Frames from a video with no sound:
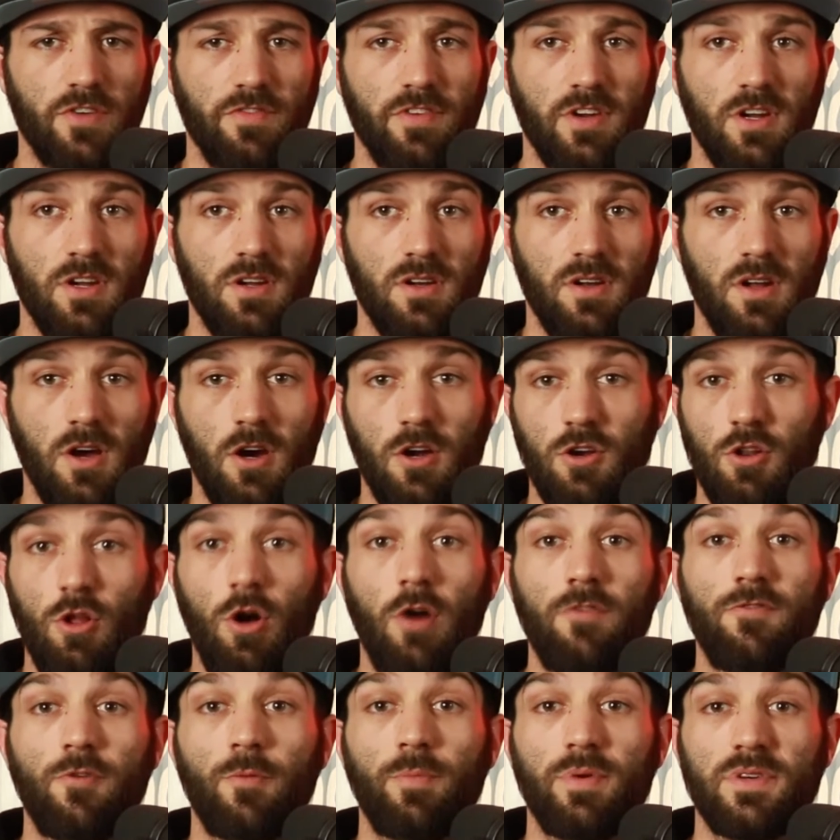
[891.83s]
of an
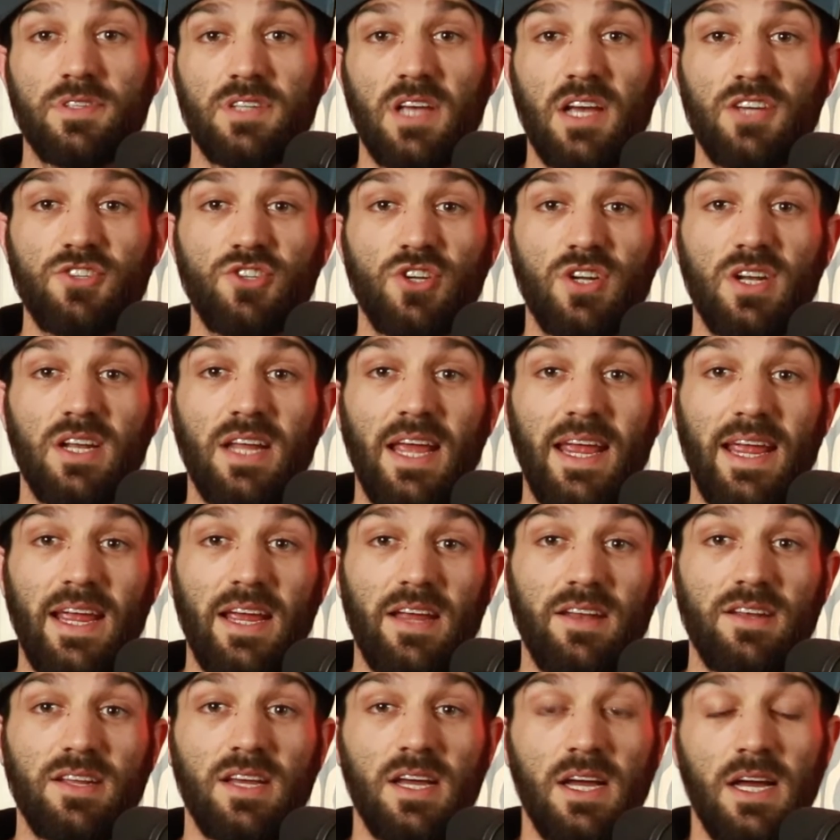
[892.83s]
unlawful possession
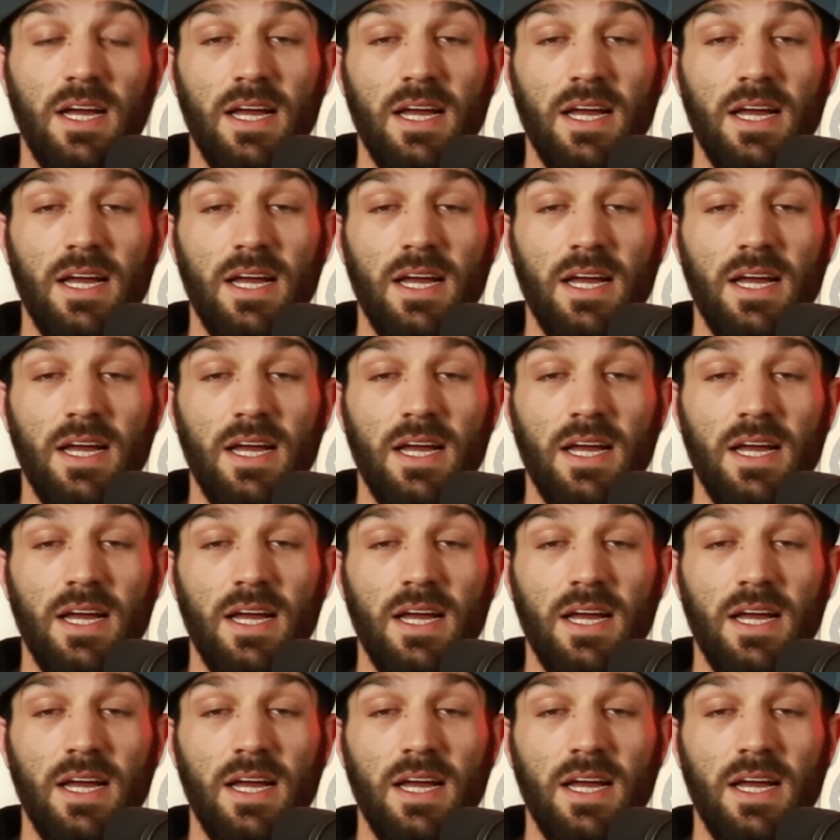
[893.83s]
and